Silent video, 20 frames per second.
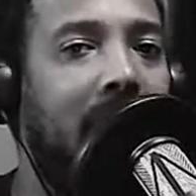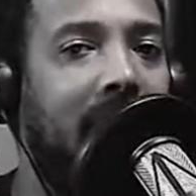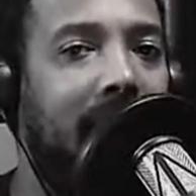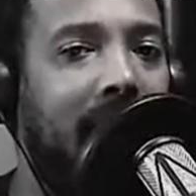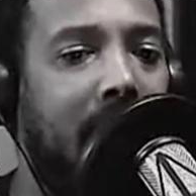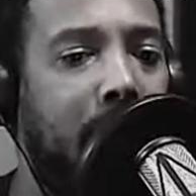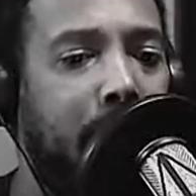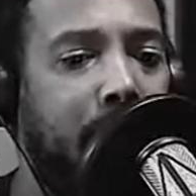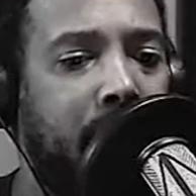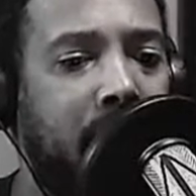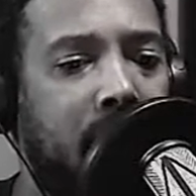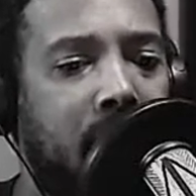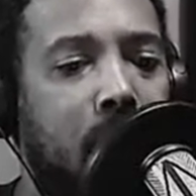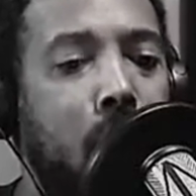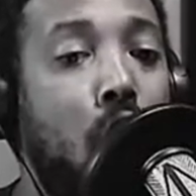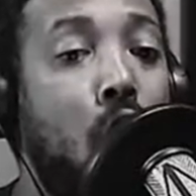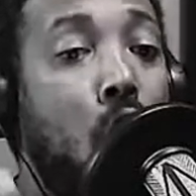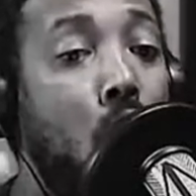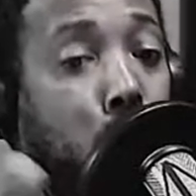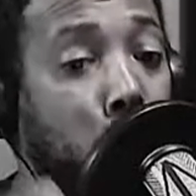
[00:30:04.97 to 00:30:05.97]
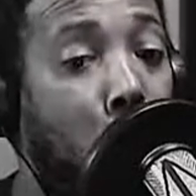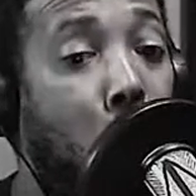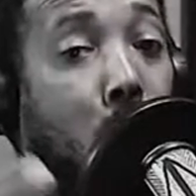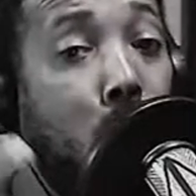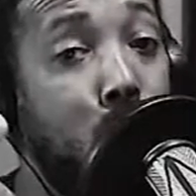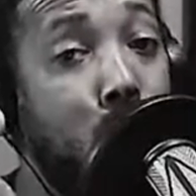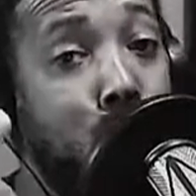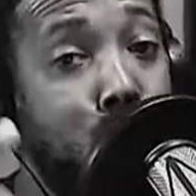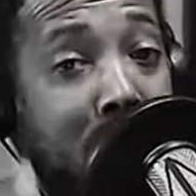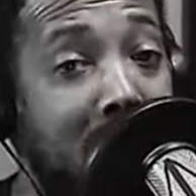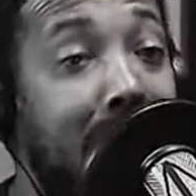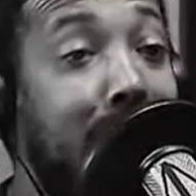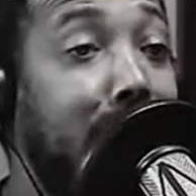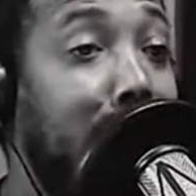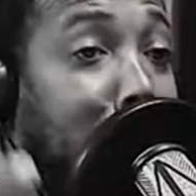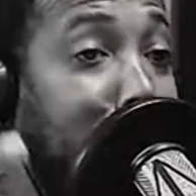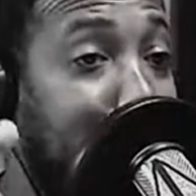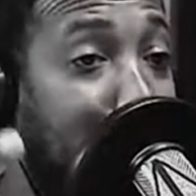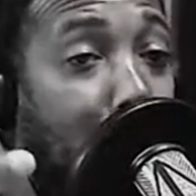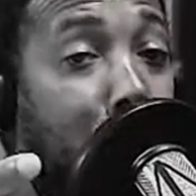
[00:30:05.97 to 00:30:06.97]
the neighborhood, so all you niggas
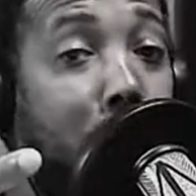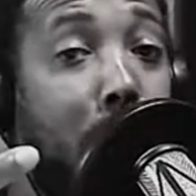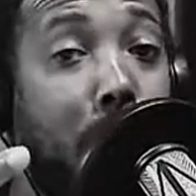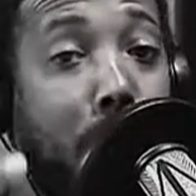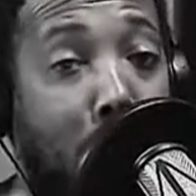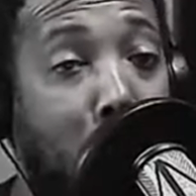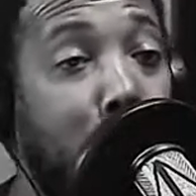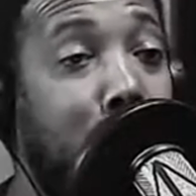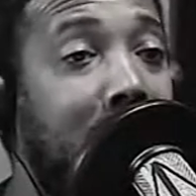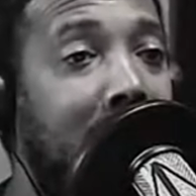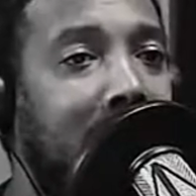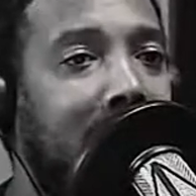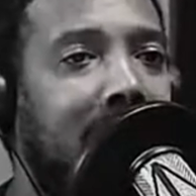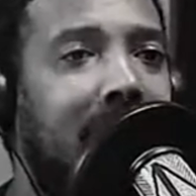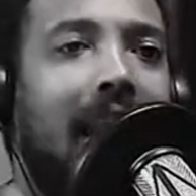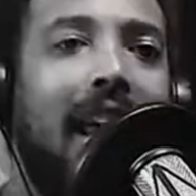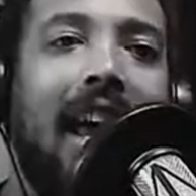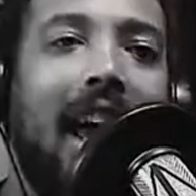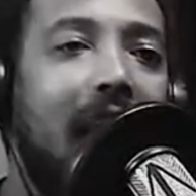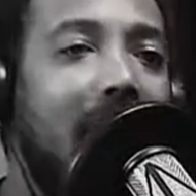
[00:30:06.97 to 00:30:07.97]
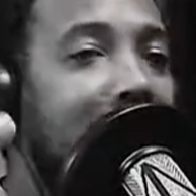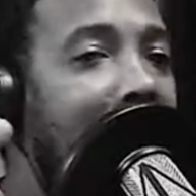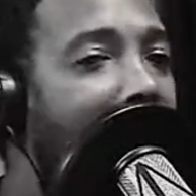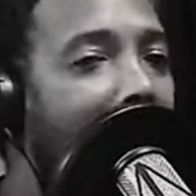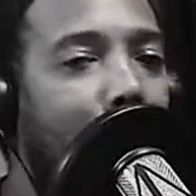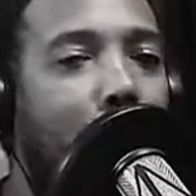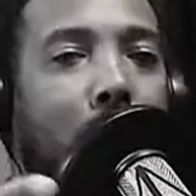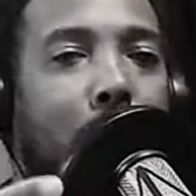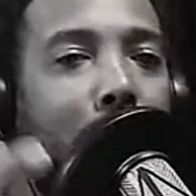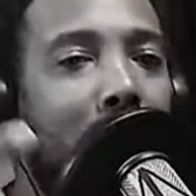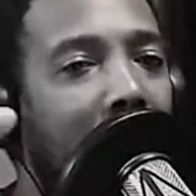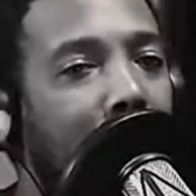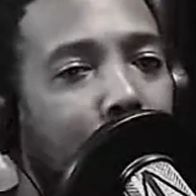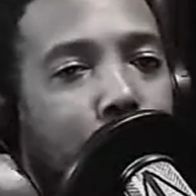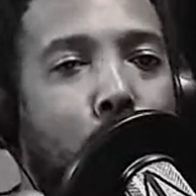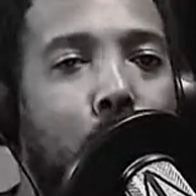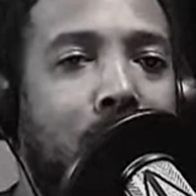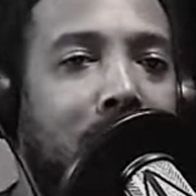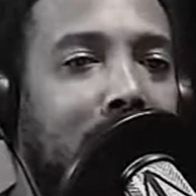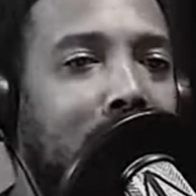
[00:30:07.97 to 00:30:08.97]
that's out here protesting, y'all won't be
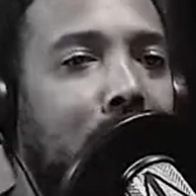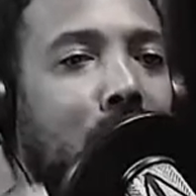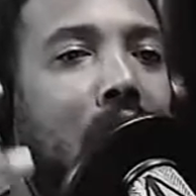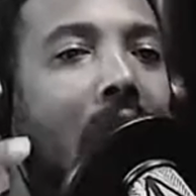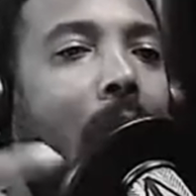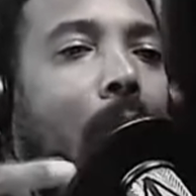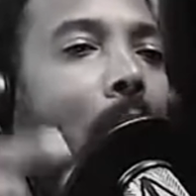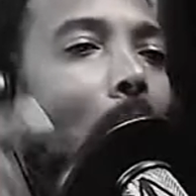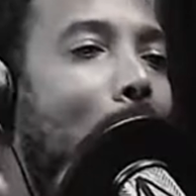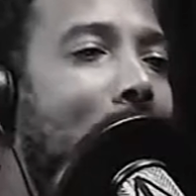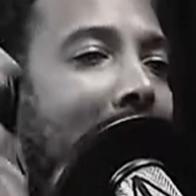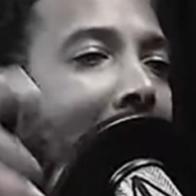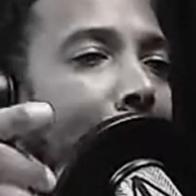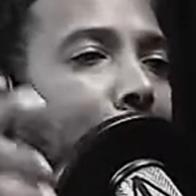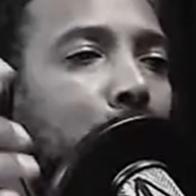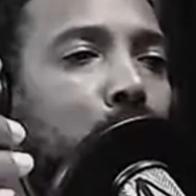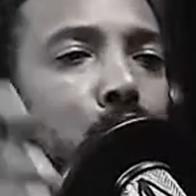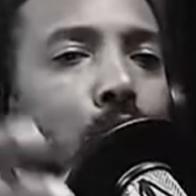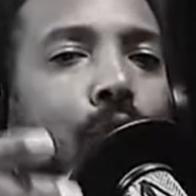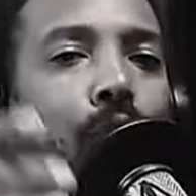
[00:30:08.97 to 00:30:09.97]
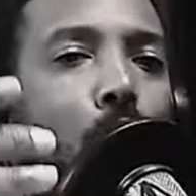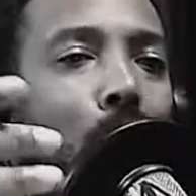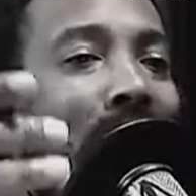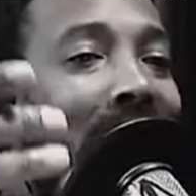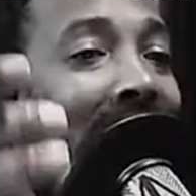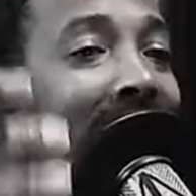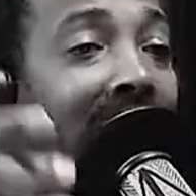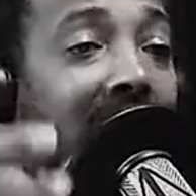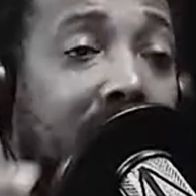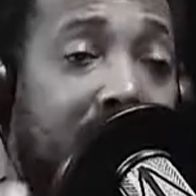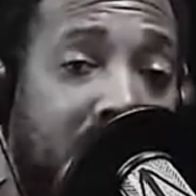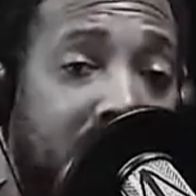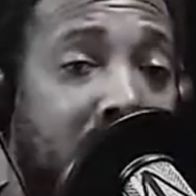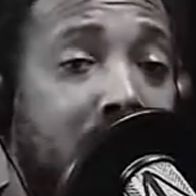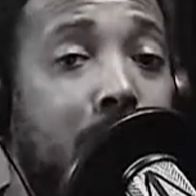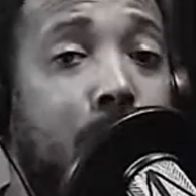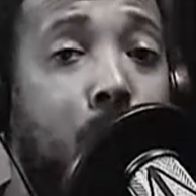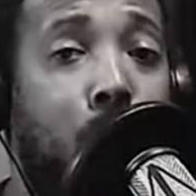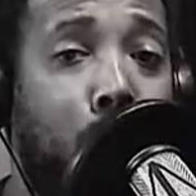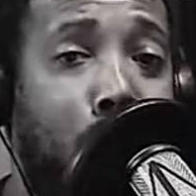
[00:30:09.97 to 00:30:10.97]
able to afford to live here
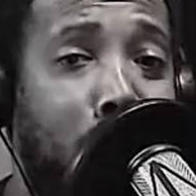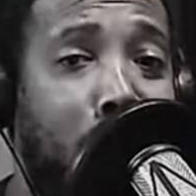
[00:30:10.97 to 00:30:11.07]
anymore.